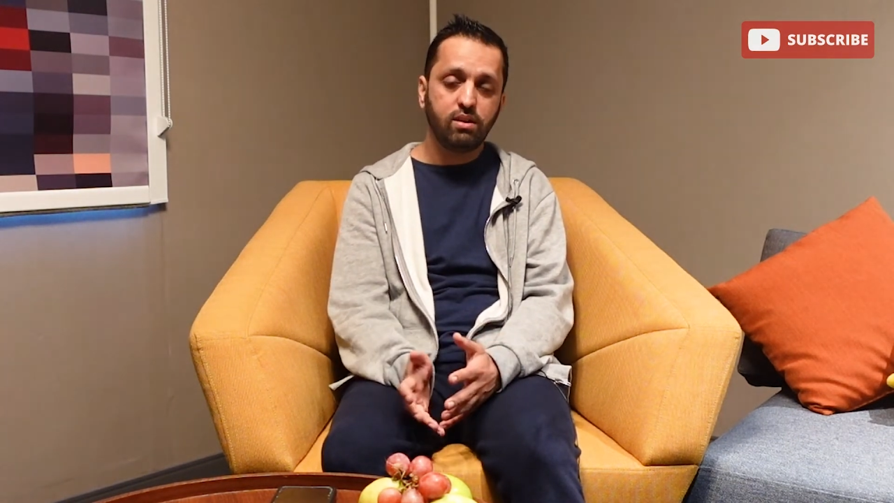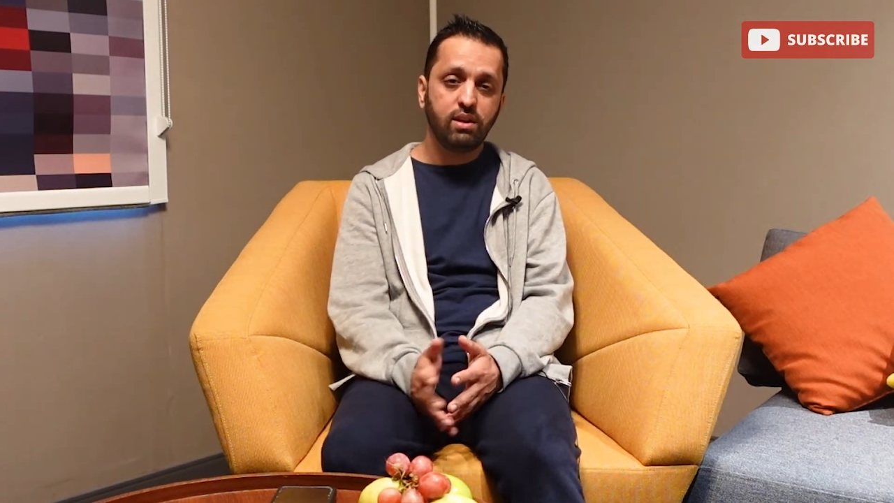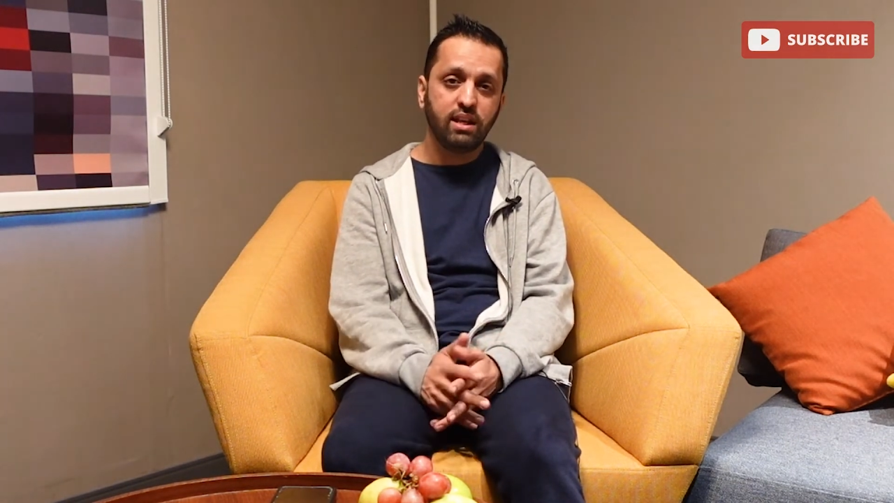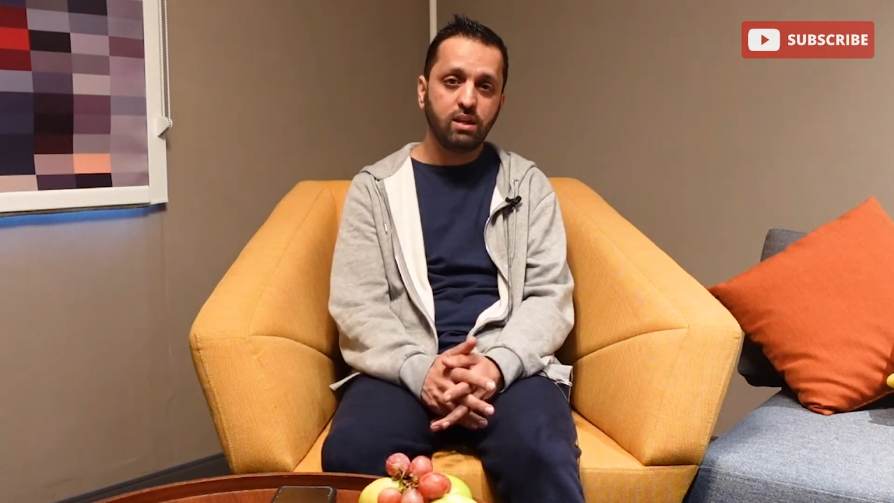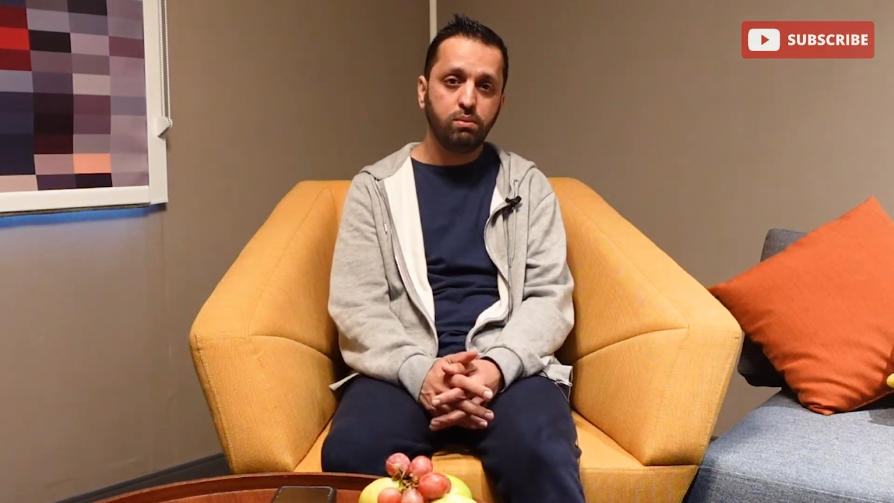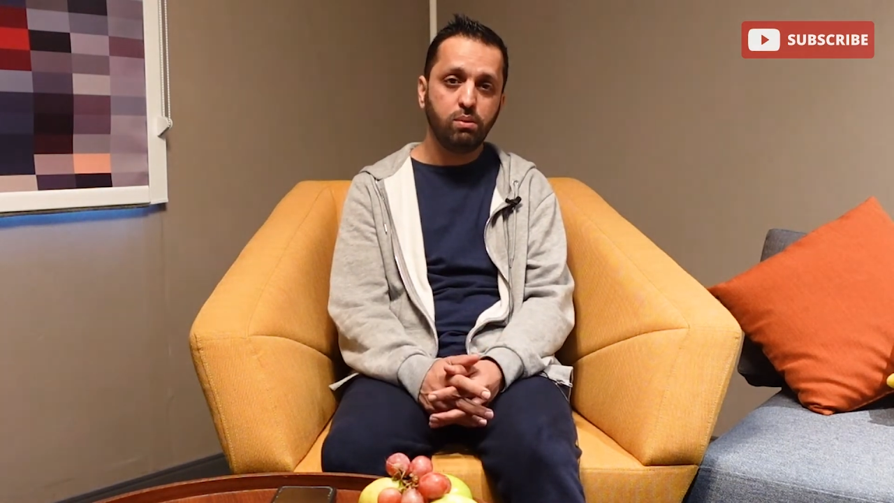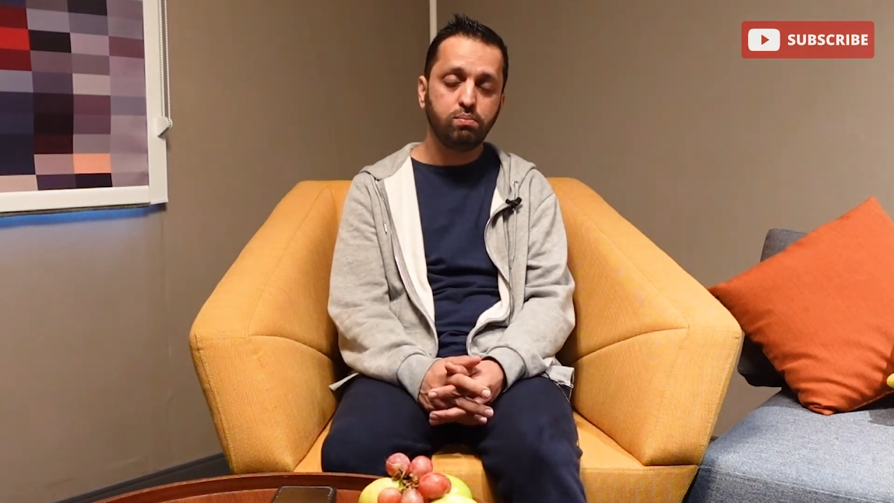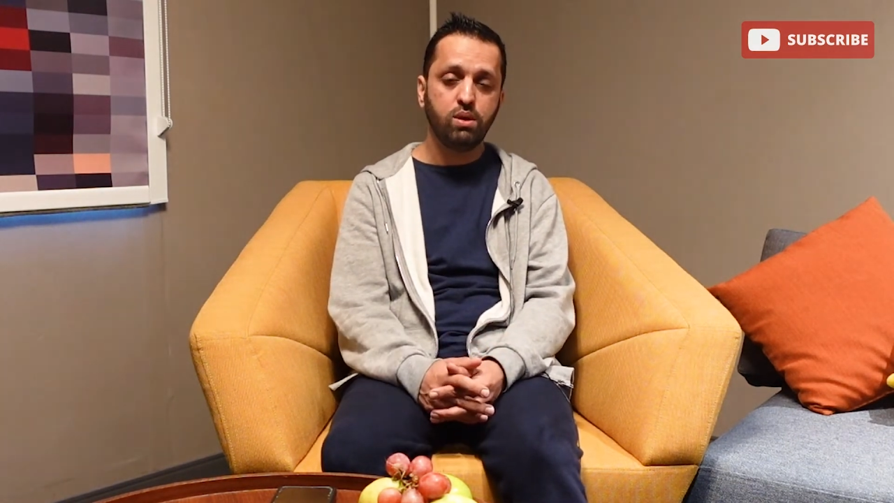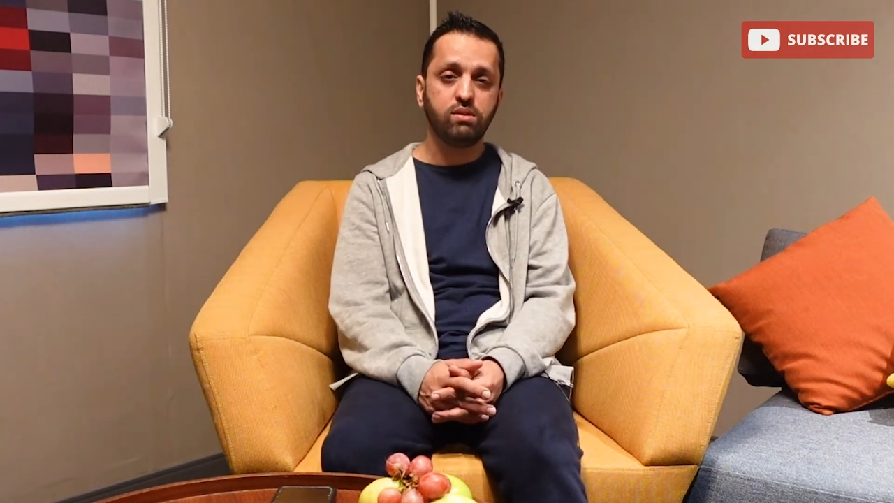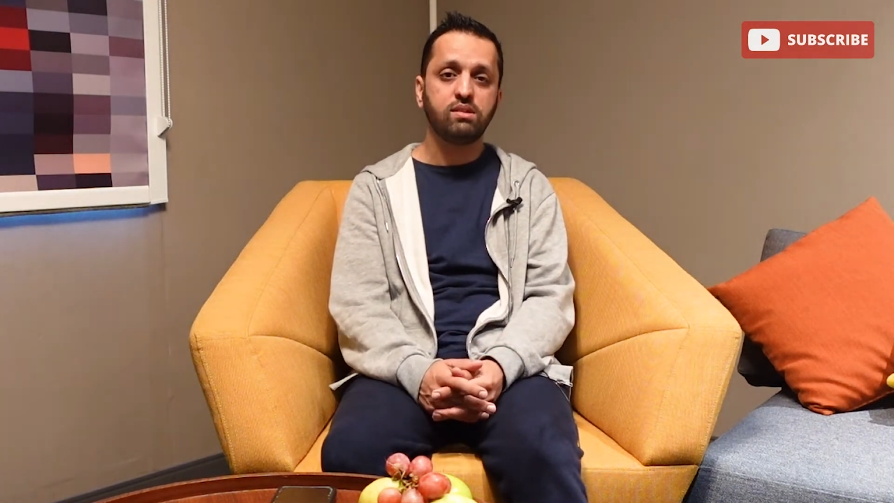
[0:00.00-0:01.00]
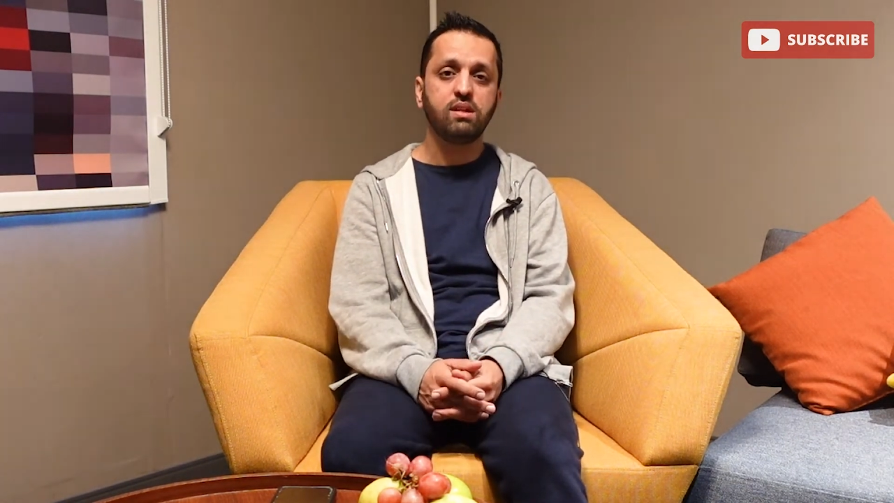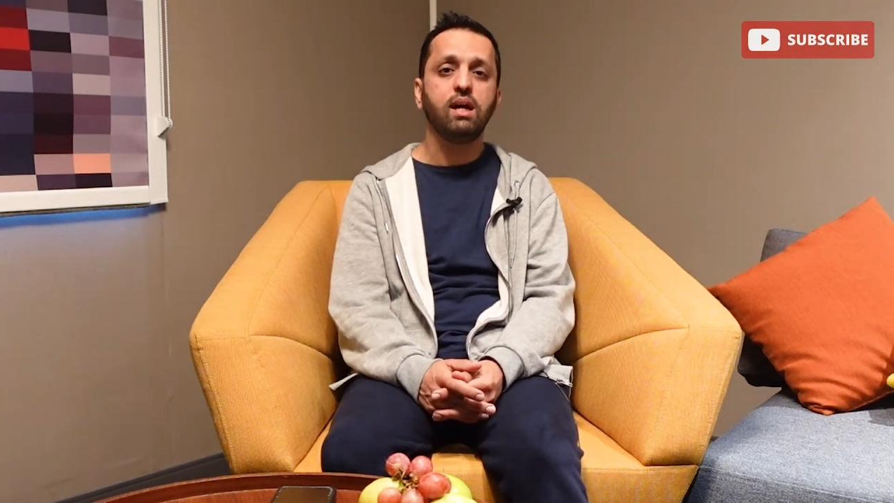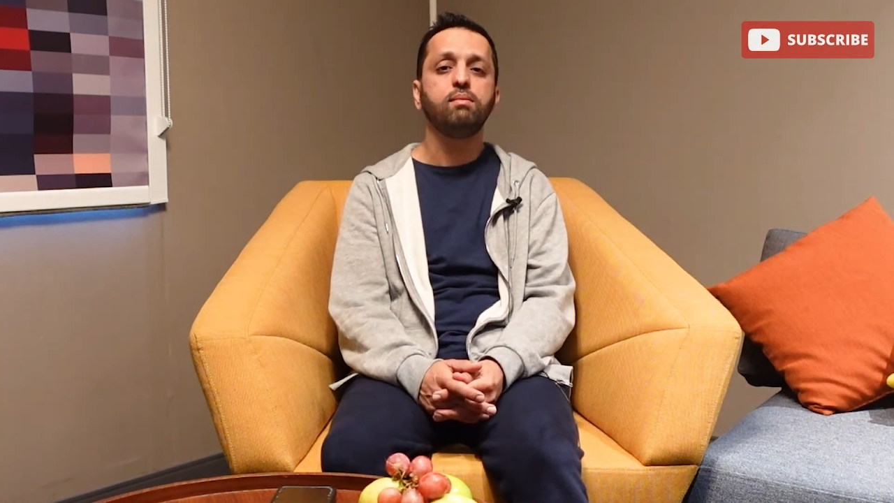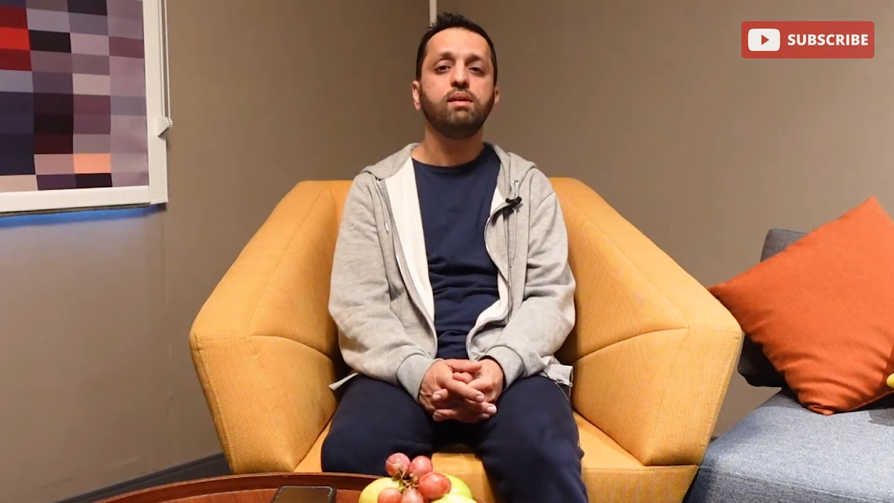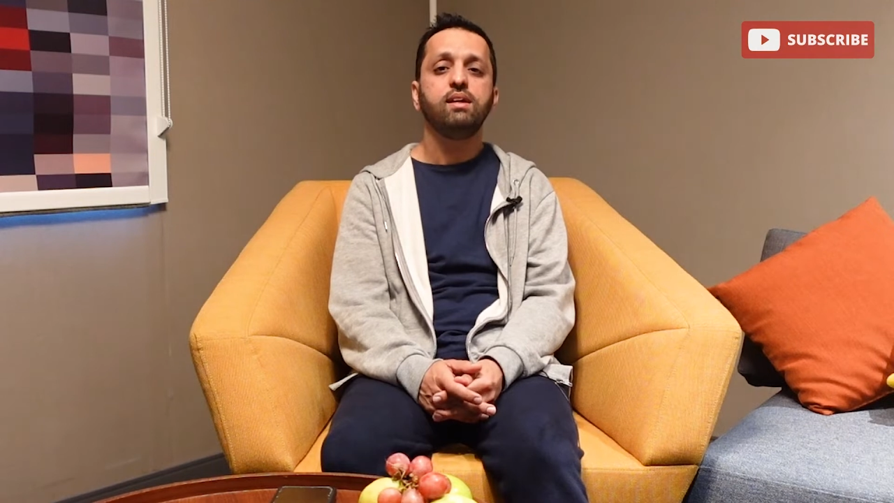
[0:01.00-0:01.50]
clickable
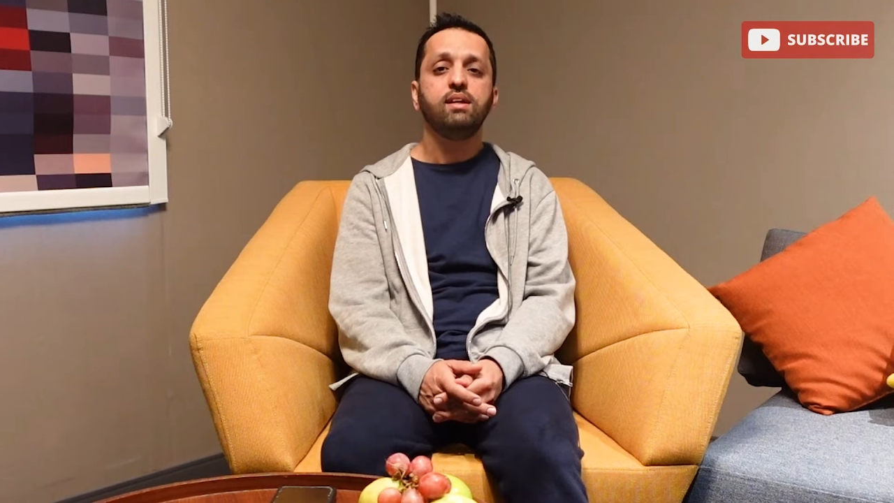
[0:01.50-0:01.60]
prototype,